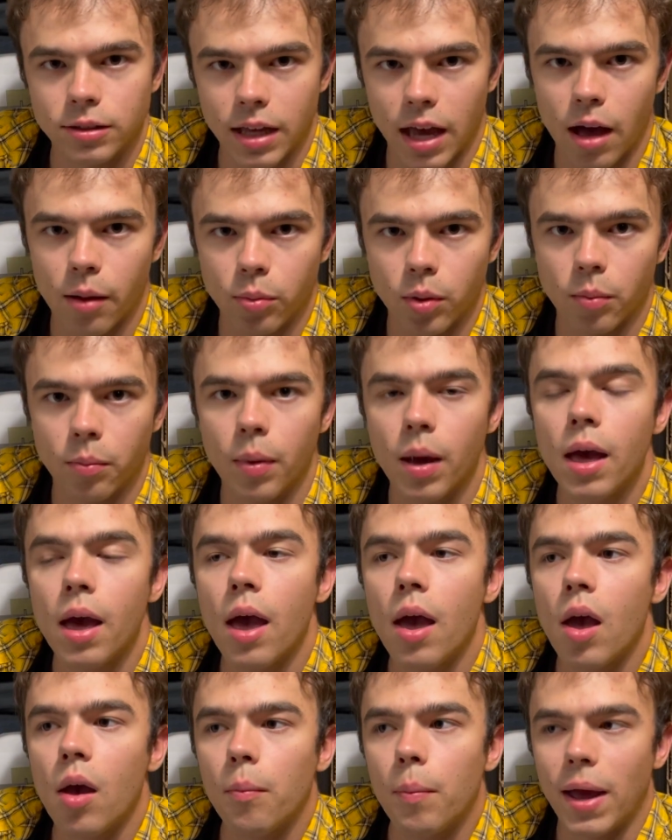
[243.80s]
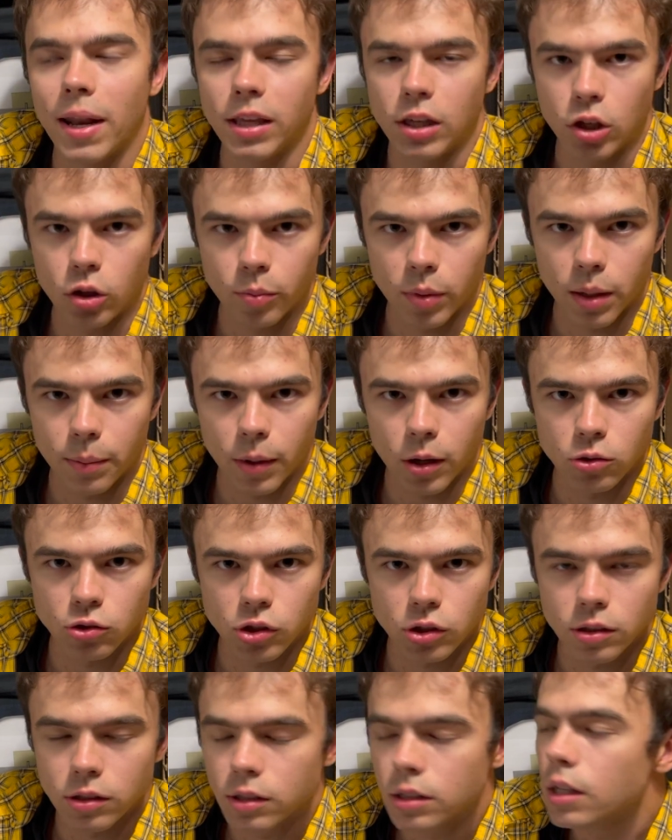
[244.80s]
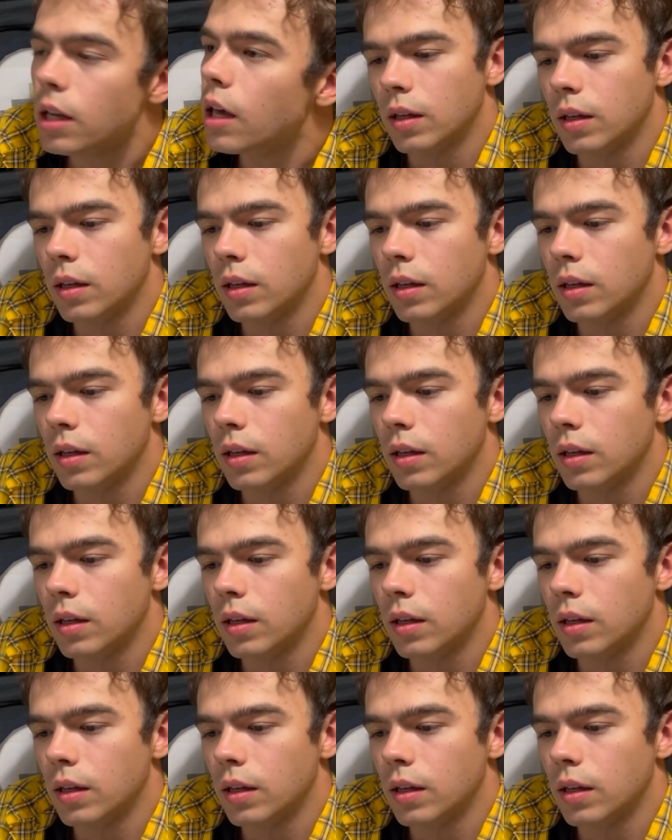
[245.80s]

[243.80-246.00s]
album, Petty Human Emotions.